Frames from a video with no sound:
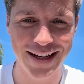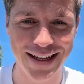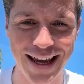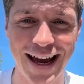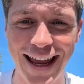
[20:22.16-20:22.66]

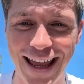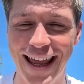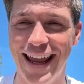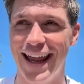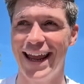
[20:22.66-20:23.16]
Yeah,
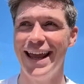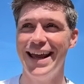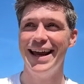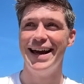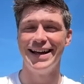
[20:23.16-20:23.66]

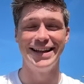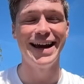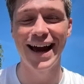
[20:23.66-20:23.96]
I think